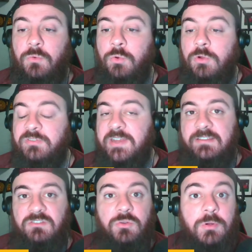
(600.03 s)
or if he
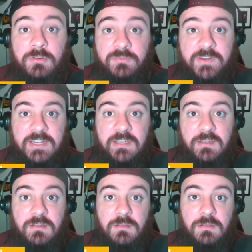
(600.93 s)
has 250.
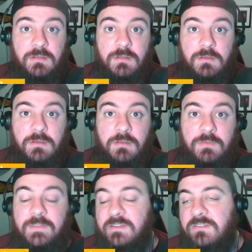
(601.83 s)

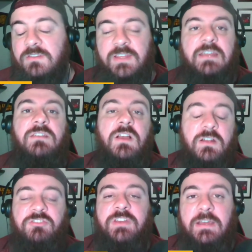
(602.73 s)
This is a
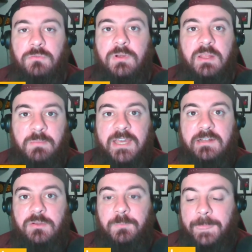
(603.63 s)
touchdown running back.
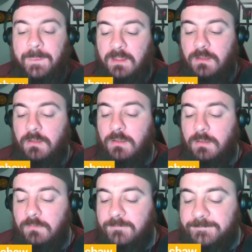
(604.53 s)

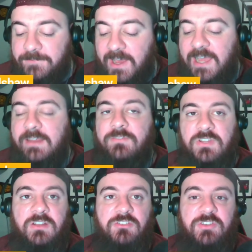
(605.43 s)
Five
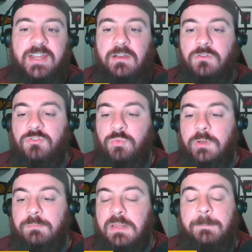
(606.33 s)
touchdowns
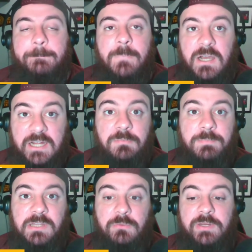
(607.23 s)
would be
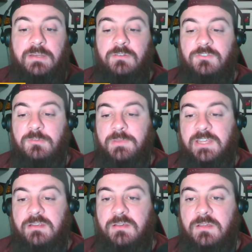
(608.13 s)
mind-blowing to me.